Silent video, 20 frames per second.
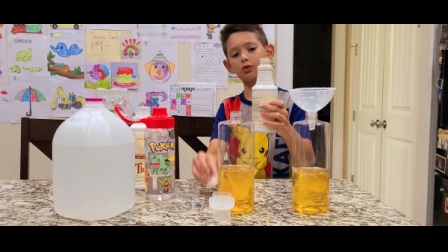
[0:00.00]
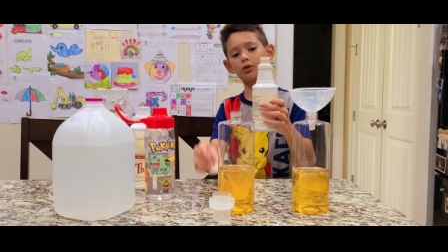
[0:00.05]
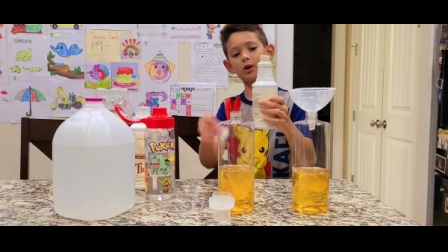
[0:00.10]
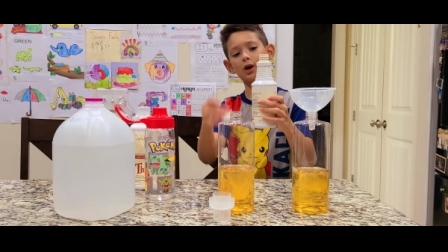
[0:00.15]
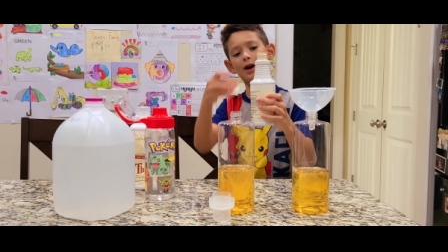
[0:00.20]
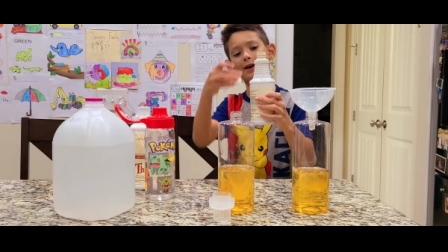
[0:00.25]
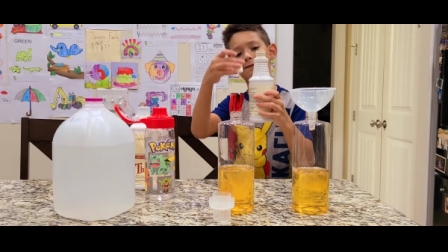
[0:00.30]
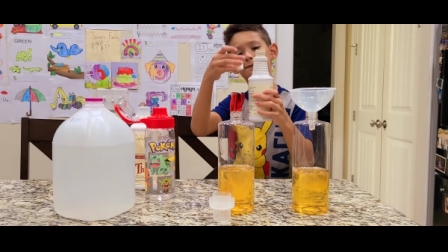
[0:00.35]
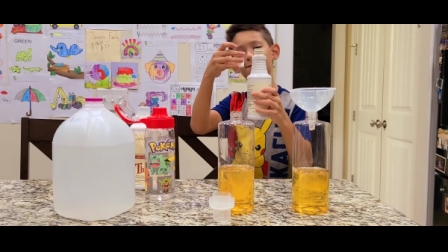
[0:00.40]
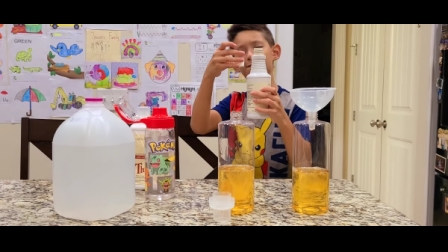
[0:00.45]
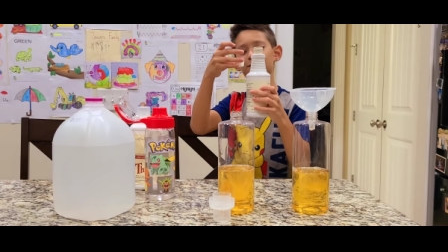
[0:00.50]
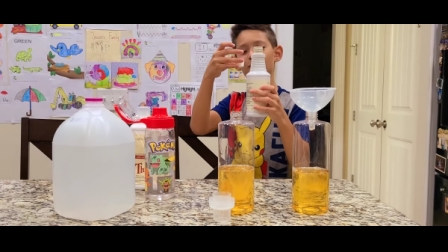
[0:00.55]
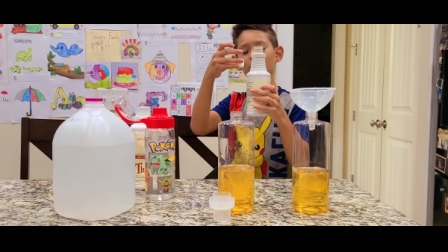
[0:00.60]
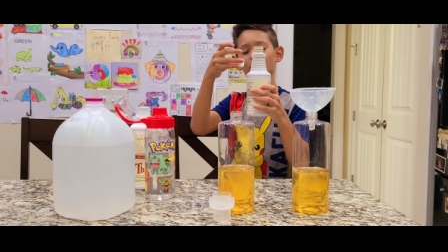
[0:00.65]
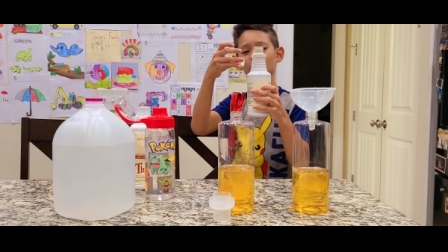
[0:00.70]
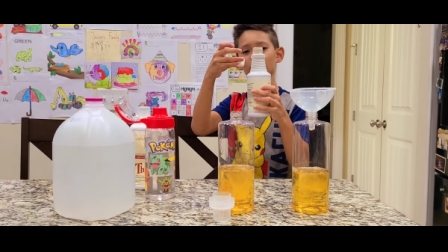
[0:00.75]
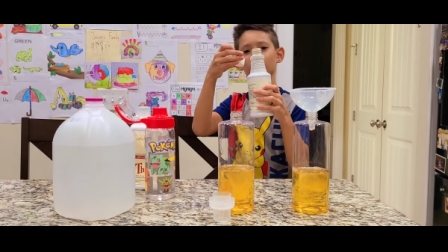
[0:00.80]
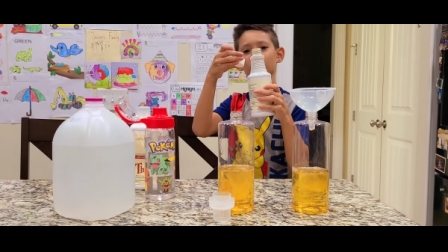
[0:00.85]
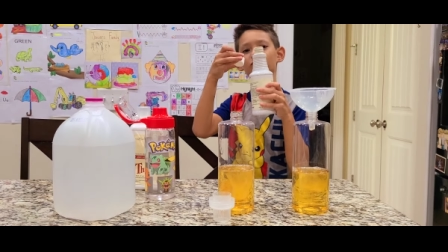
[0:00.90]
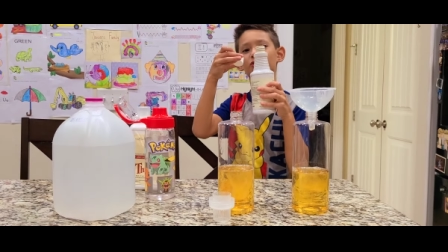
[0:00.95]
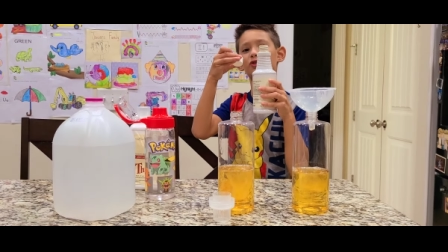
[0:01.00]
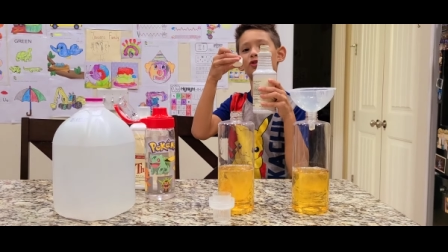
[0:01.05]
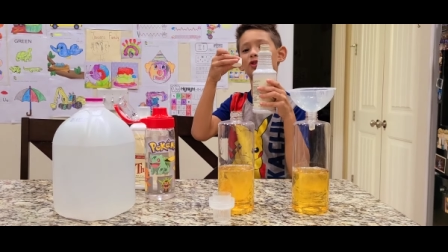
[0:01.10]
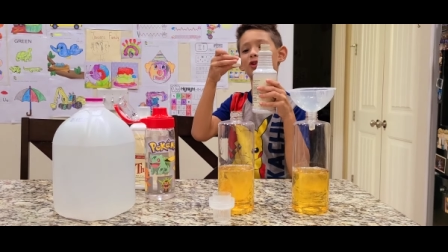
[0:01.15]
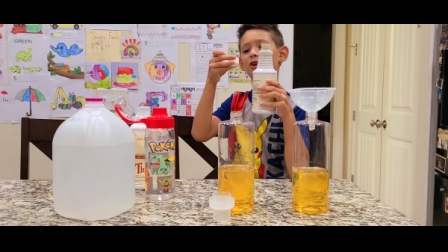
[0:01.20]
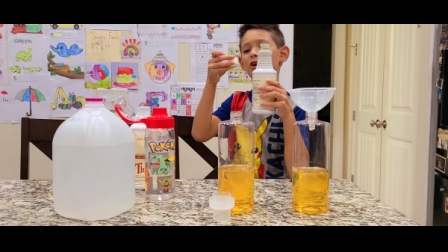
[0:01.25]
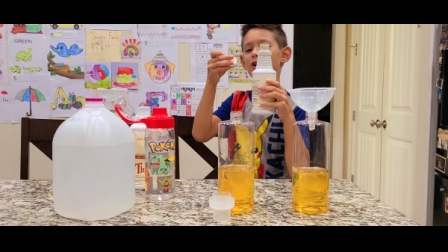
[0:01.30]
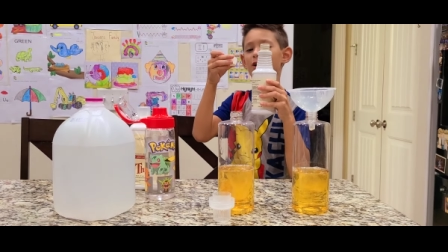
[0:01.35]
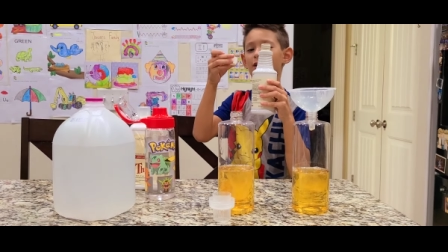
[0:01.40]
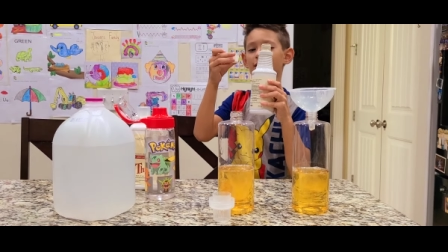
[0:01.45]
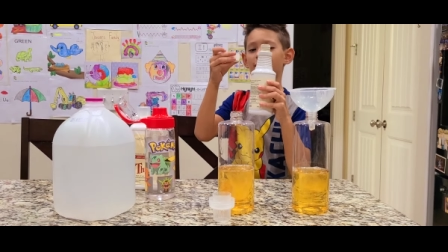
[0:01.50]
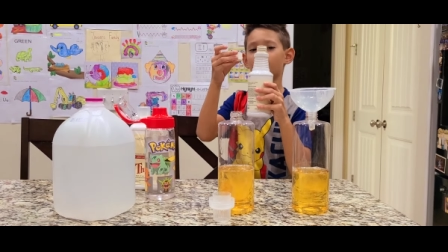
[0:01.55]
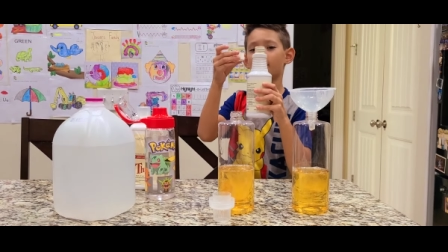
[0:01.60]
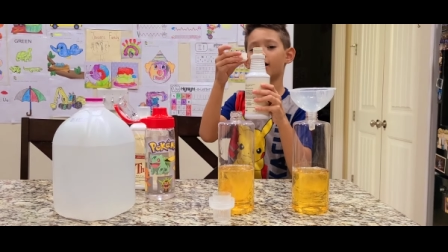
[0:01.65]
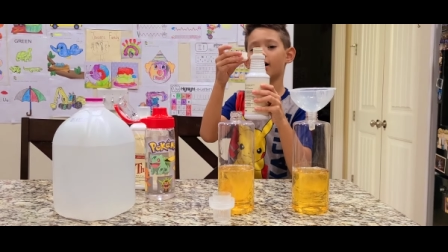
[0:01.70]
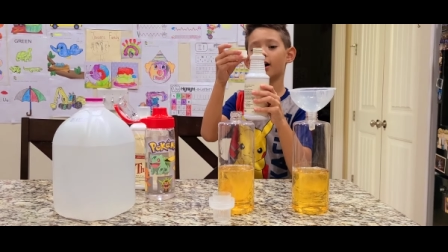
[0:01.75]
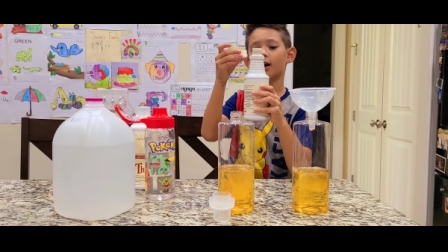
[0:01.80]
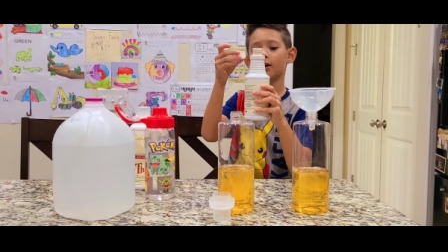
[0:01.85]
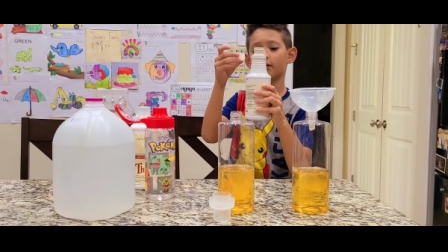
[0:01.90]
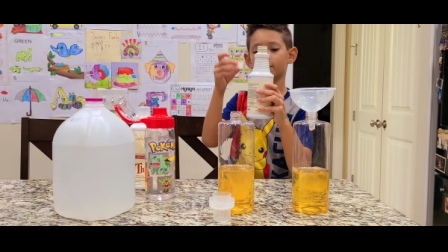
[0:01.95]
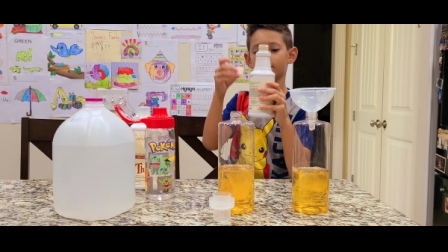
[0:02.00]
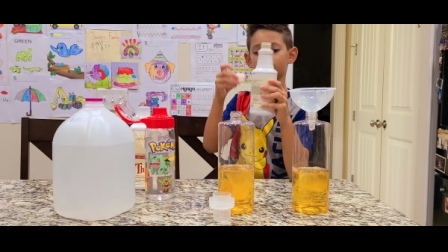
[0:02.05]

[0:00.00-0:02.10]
cupfuls of